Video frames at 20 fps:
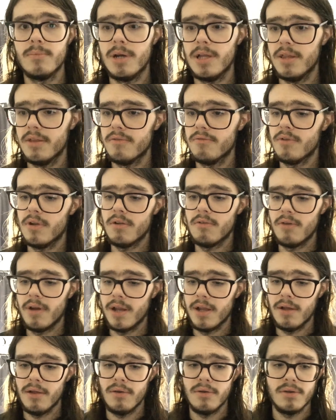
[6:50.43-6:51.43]
Mullen run
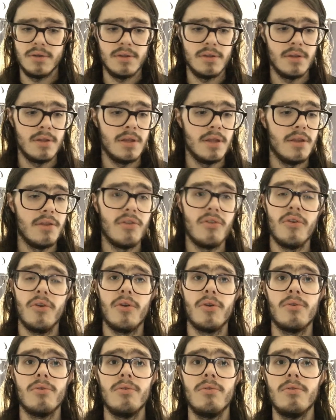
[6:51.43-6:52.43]
around in
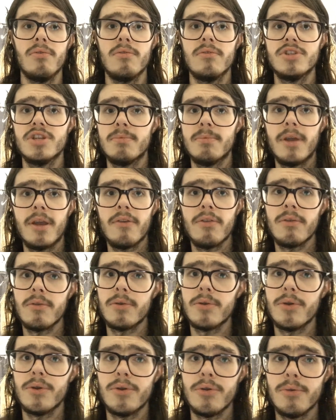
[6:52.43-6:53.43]
circles, jumping
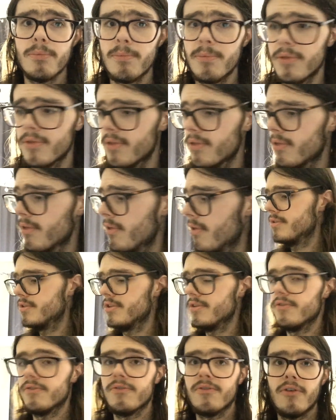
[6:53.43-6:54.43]
through hoops
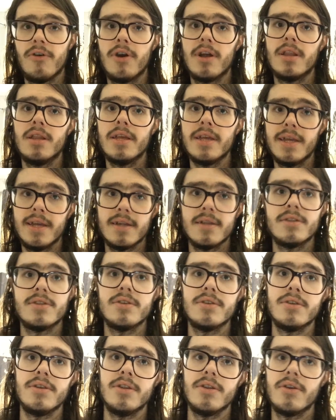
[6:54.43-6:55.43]
to finally get
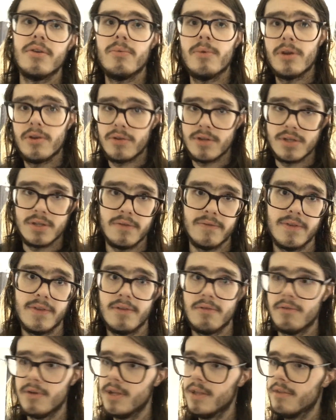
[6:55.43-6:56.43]
to, you know, where he delivers
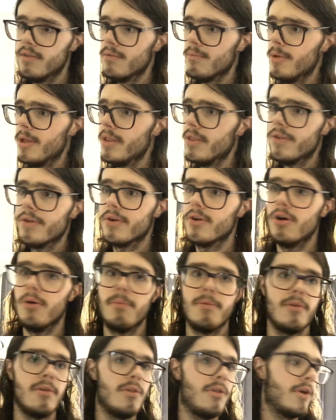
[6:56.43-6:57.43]
the ransom, and the
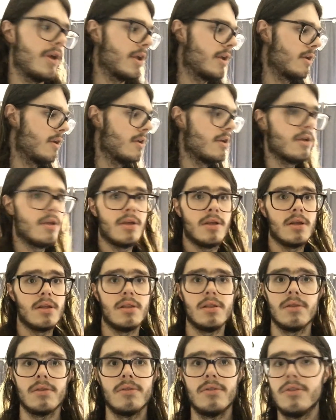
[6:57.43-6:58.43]
cops are like,
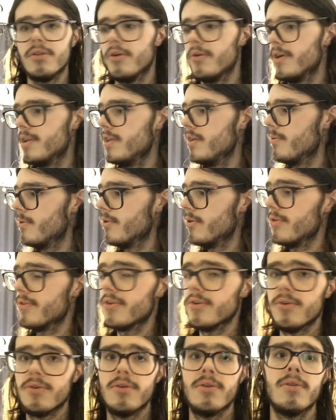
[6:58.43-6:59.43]
no idea where he's
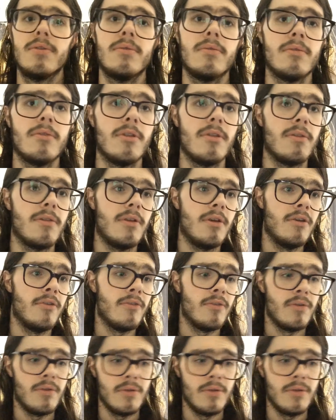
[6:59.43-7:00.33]
gone and stuff.